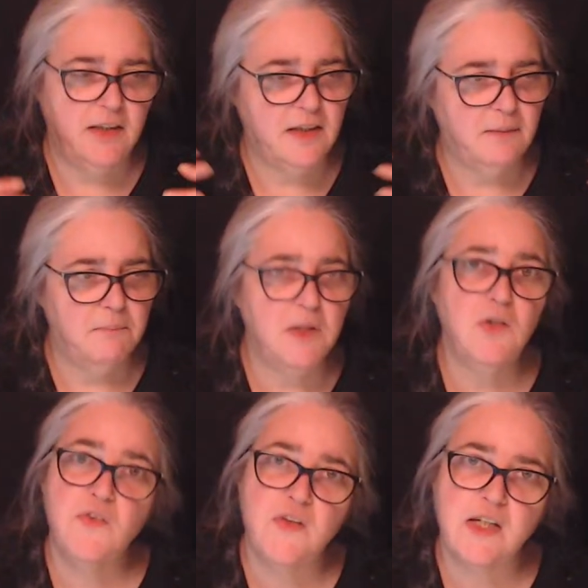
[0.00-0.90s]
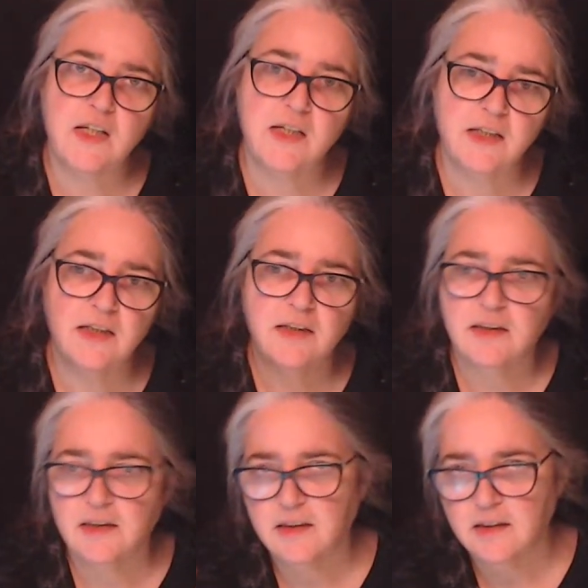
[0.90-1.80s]
like music,
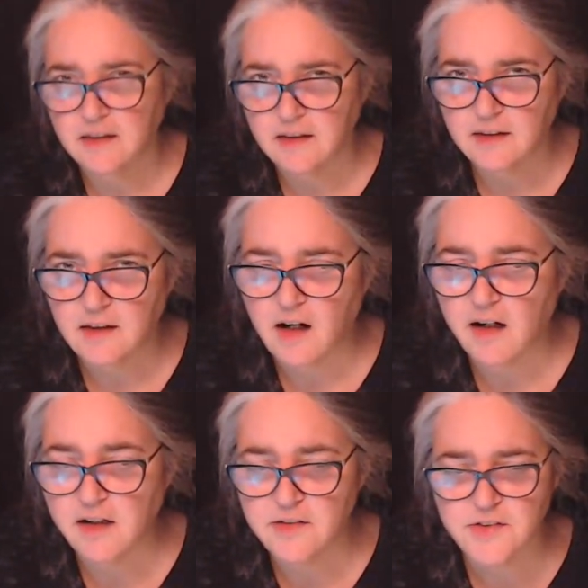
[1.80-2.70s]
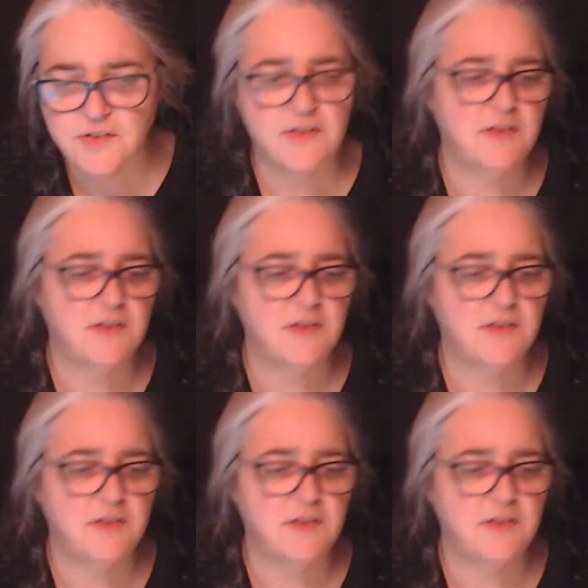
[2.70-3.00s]
art.